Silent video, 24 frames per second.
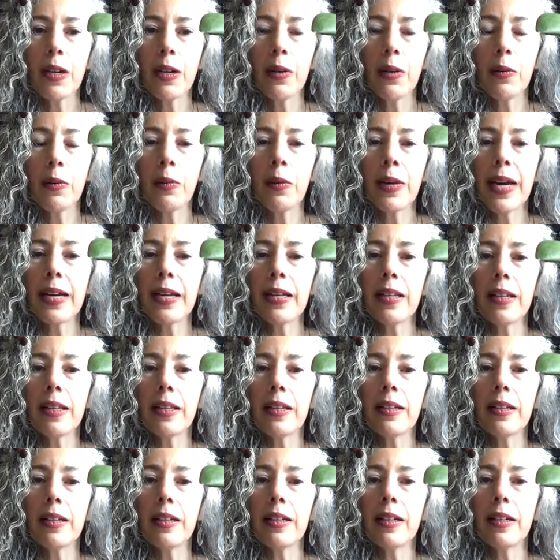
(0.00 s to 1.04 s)

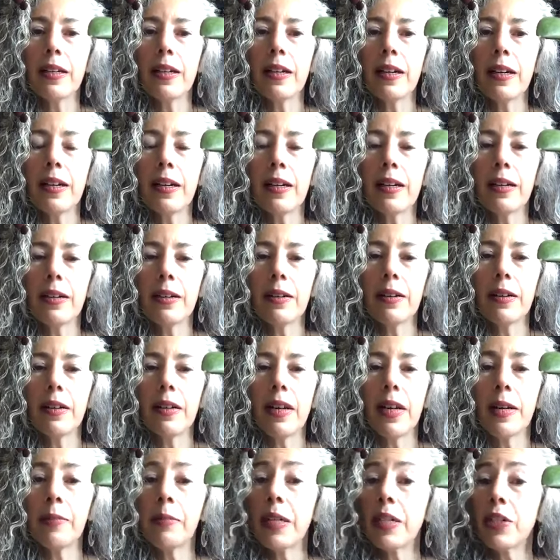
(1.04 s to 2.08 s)
Well,
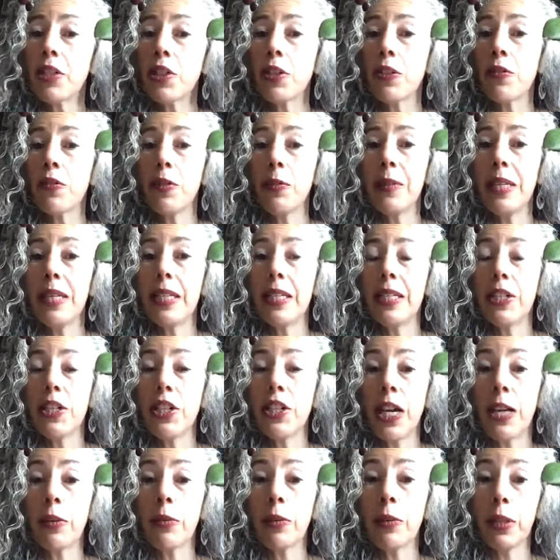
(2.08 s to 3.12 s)
I'm not sure if you mean in
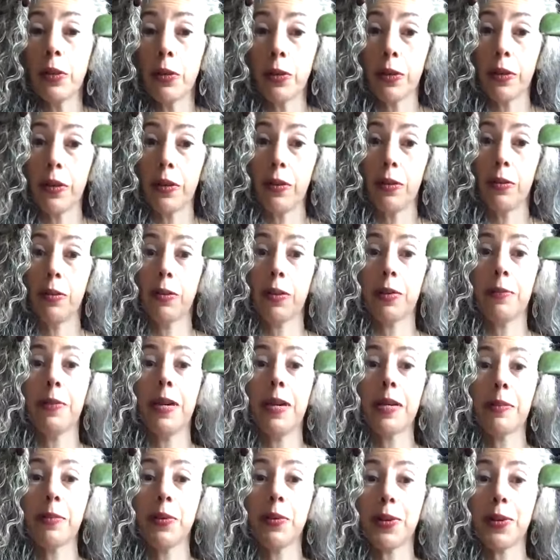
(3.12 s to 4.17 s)
general or
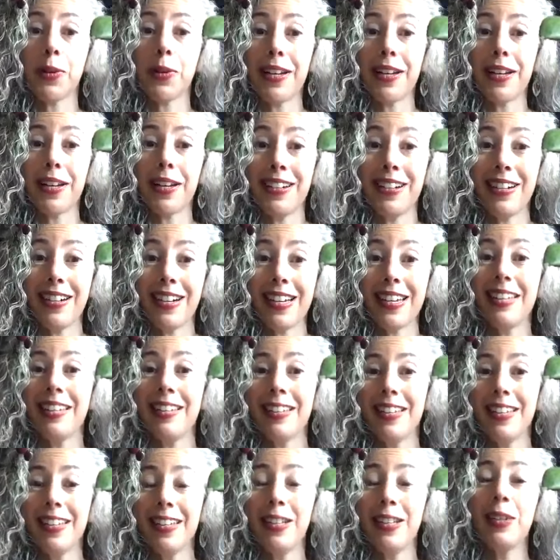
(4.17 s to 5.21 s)
among Maura and
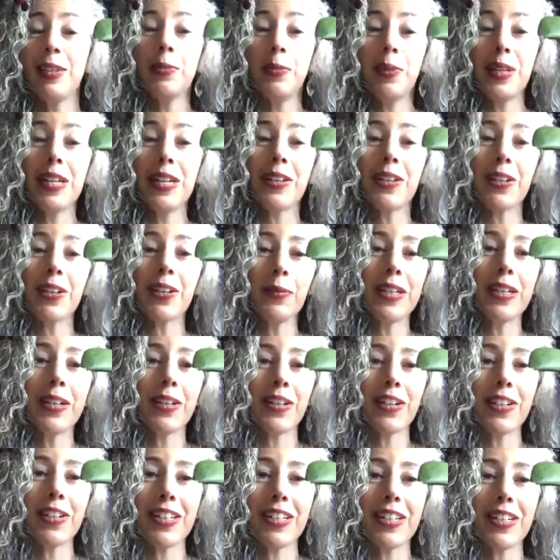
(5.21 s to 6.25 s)
I. We are,
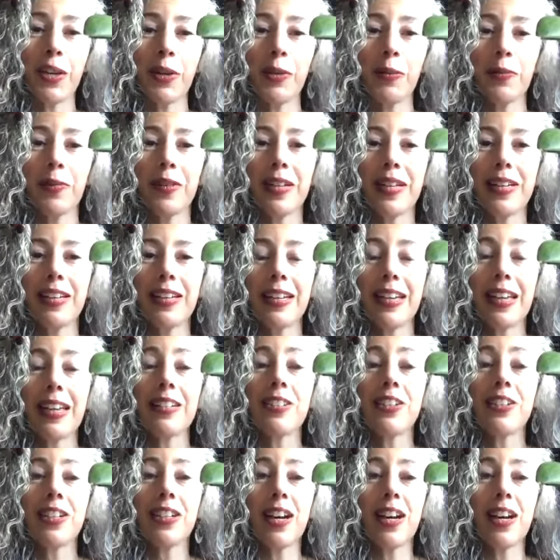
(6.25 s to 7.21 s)
you know, edging